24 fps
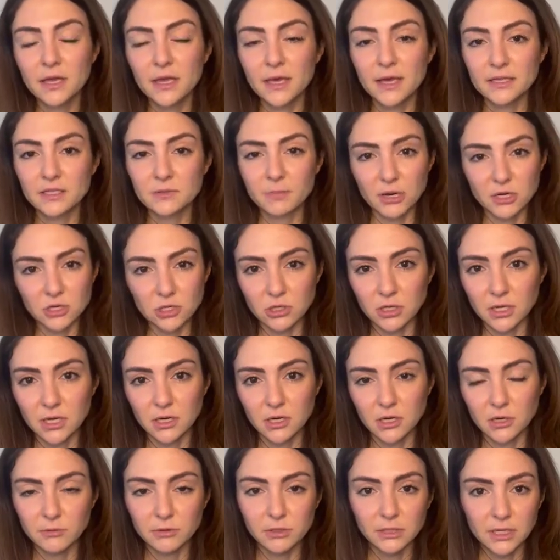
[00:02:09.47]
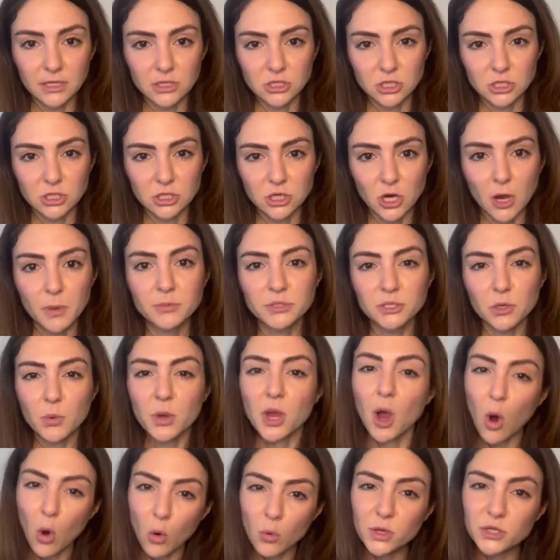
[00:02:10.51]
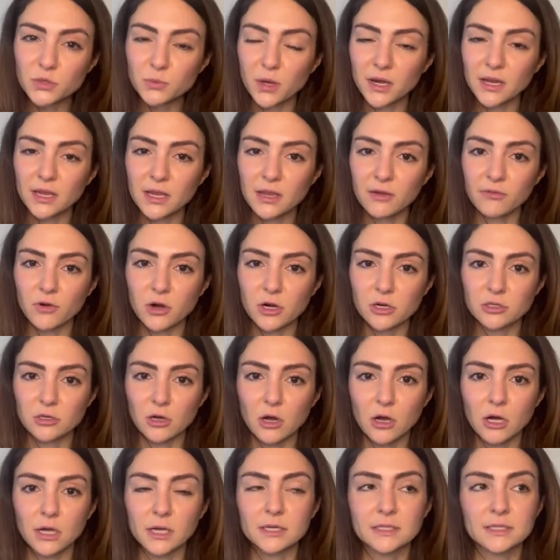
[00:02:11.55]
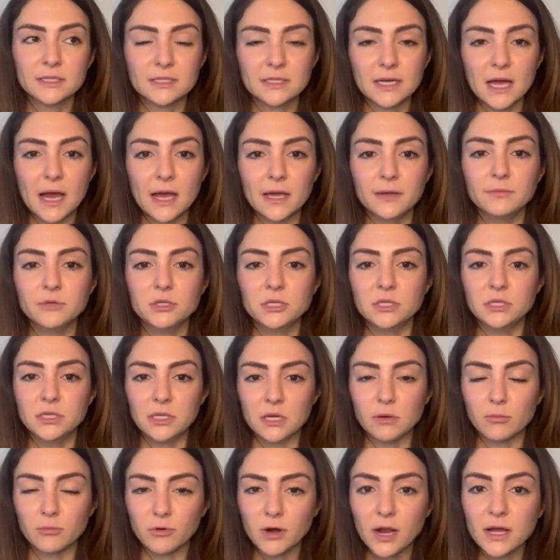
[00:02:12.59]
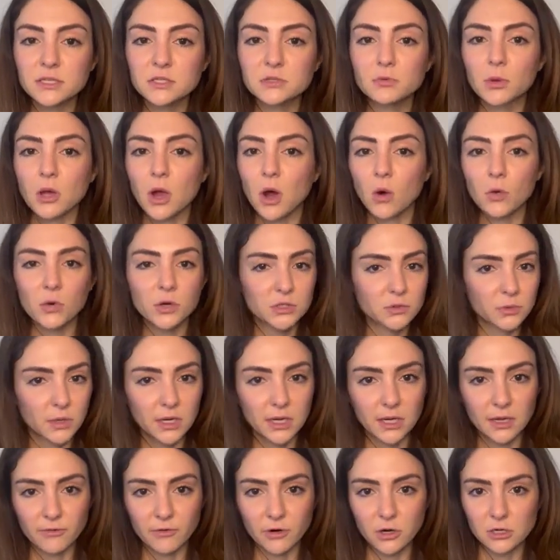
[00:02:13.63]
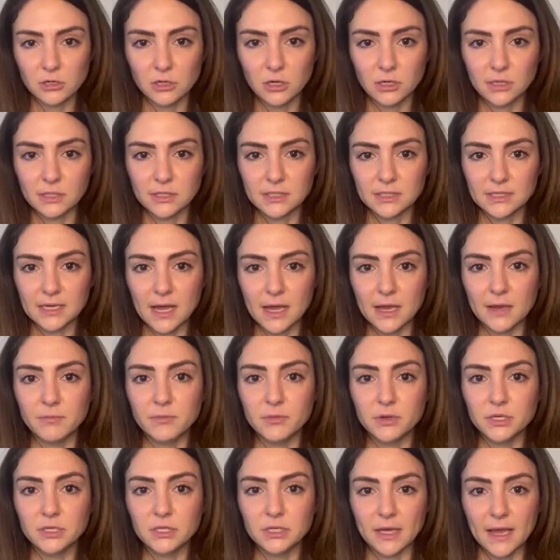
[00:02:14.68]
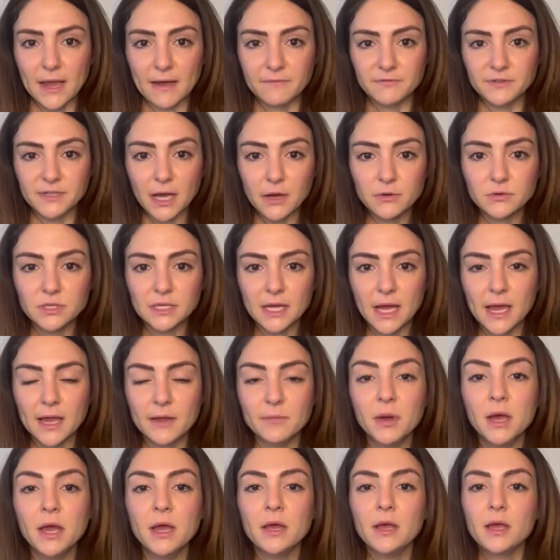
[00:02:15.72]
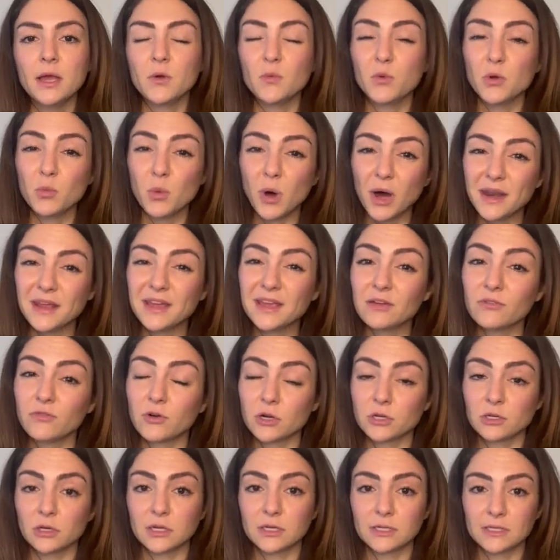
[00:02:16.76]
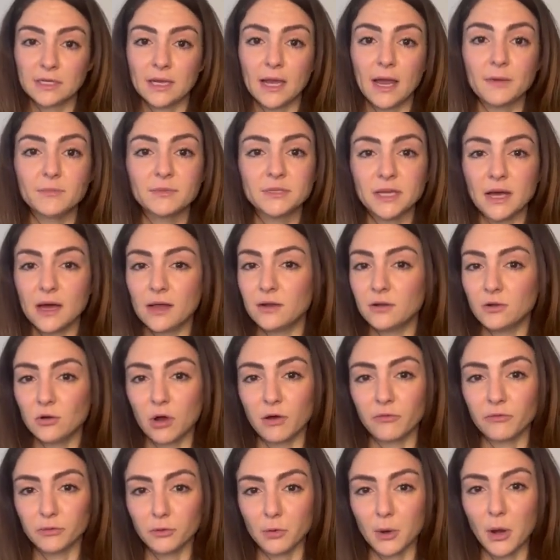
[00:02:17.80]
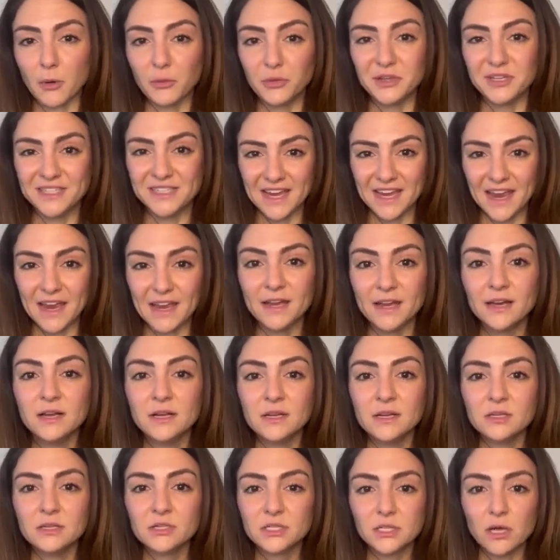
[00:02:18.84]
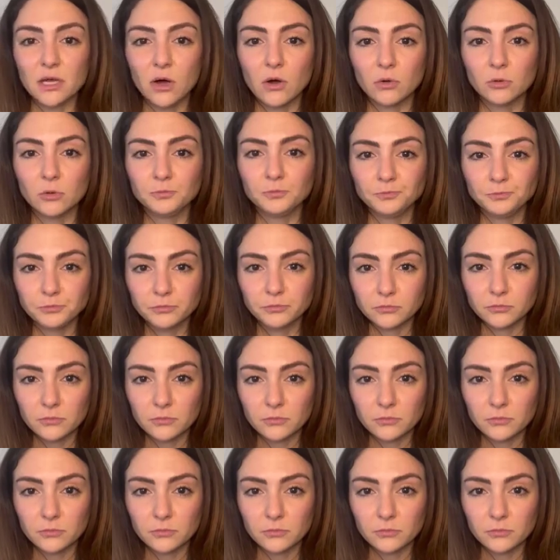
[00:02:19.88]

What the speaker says: especially in your relationship. So we always want to give our dogs time to decompress. We always want to give our dogs time to have downtime, and we want to give our dogs naps on and off throughout the day. So